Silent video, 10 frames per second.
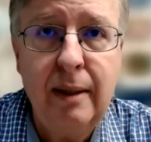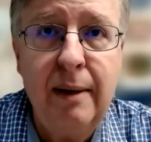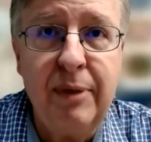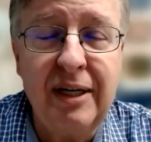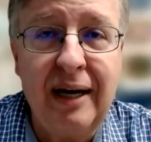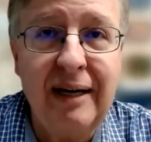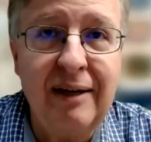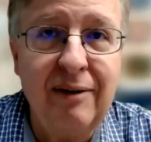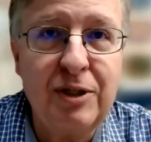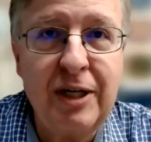But I,
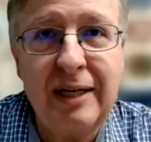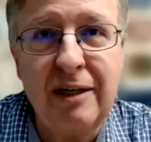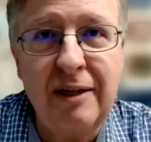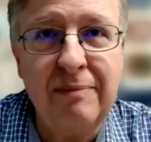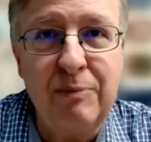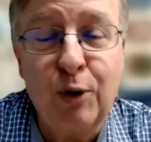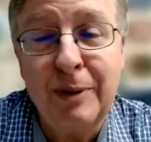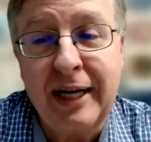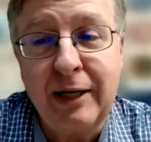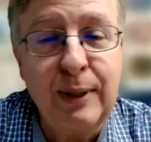with Chad, um,
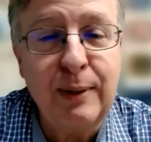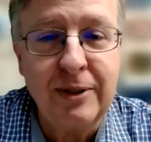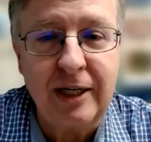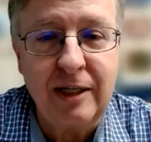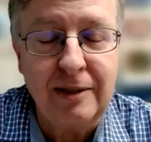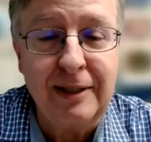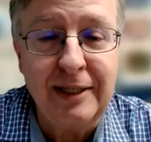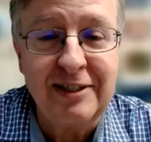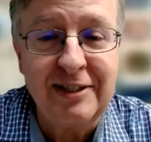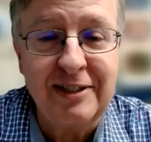normally I agree with Chad on a lot of stuff.